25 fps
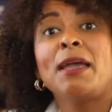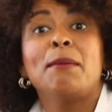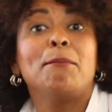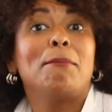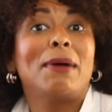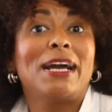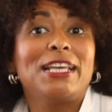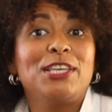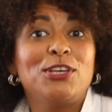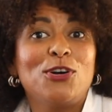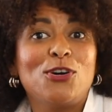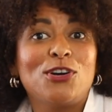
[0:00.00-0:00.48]

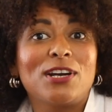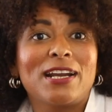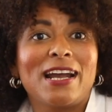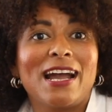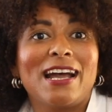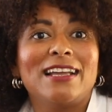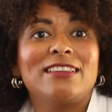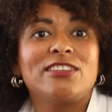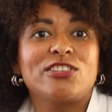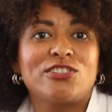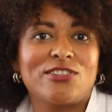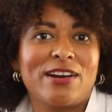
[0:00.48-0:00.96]

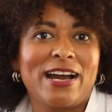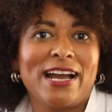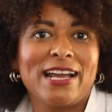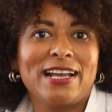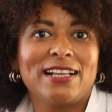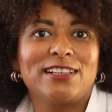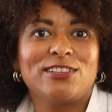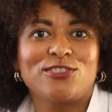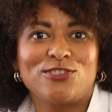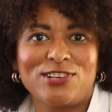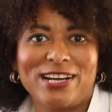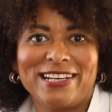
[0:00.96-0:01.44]
Mallorca
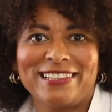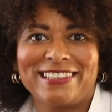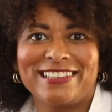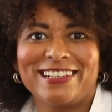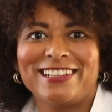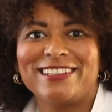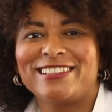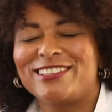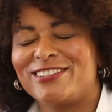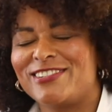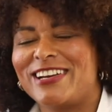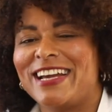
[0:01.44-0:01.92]
trial
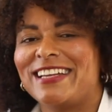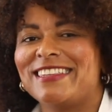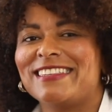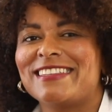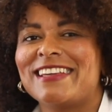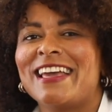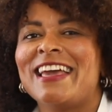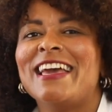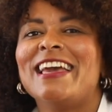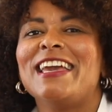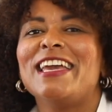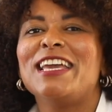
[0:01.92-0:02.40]
rental trend.
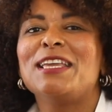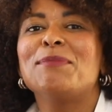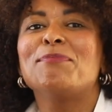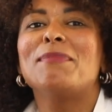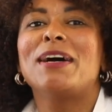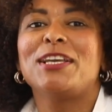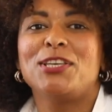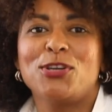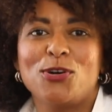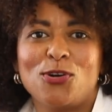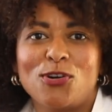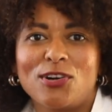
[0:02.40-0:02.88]
In
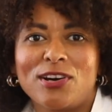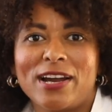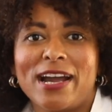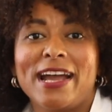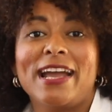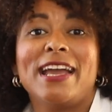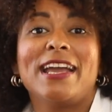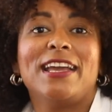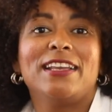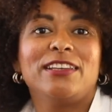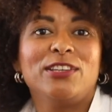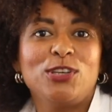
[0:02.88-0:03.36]

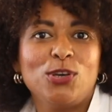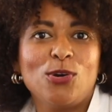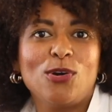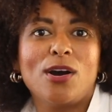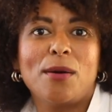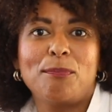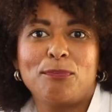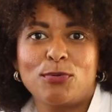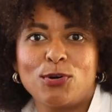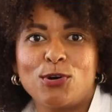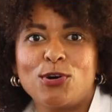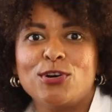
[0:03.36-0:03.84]
Mallorca, a new
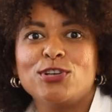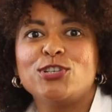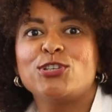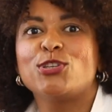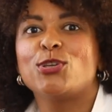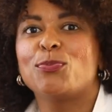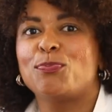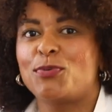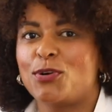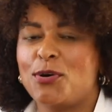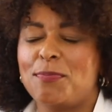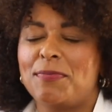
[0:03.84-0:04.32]
approach
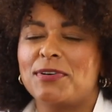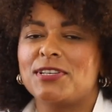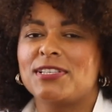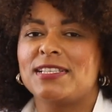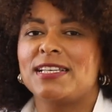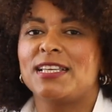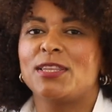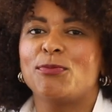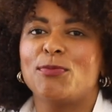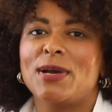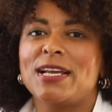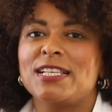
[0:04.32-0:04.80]
to
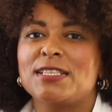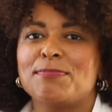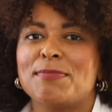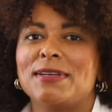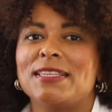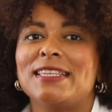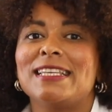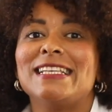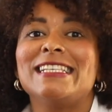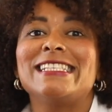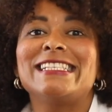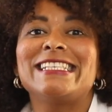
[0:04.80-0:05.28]
property
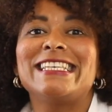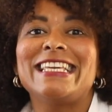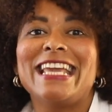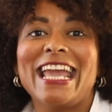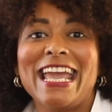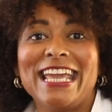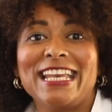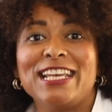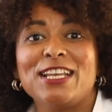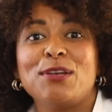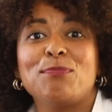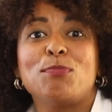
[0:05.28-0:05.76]
investment is
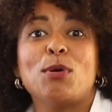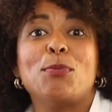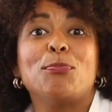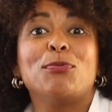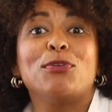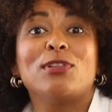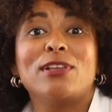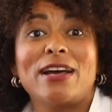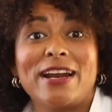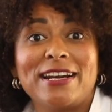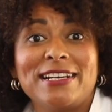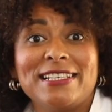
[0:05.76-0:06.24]
gaining
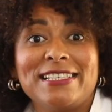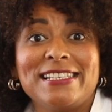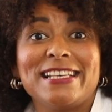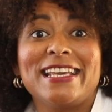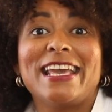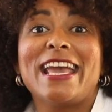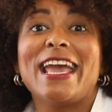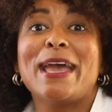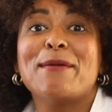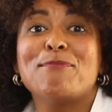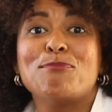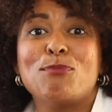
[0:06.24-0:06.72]

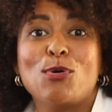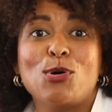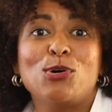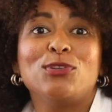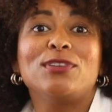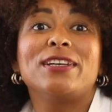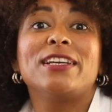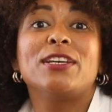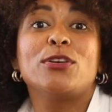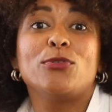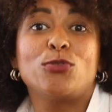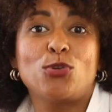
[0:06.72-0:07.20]
popularity
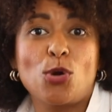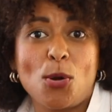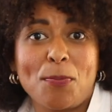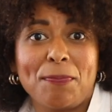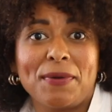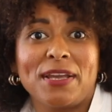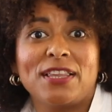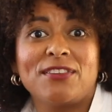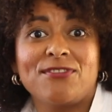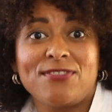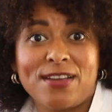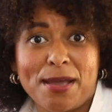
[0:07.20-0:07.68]
among
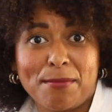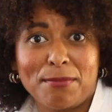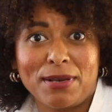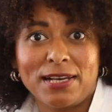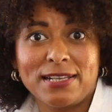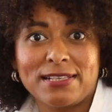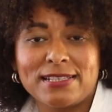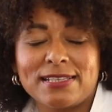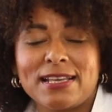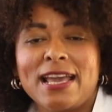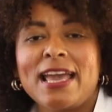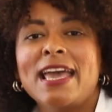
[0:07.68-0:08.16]
European
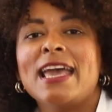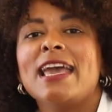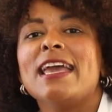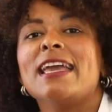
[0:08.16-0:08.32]
families.